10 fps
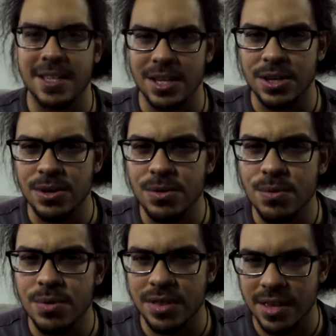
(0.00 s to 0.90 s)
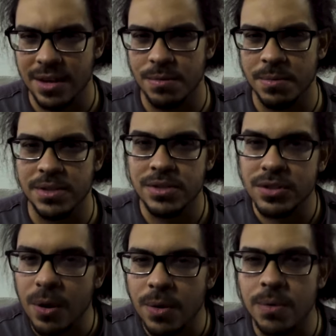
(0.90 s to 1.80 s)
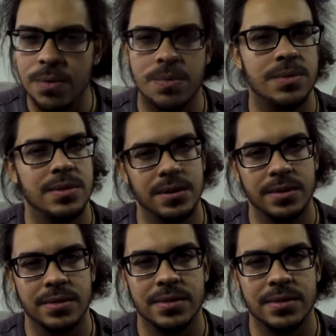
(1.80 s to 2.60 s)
that you think would be so cool to do.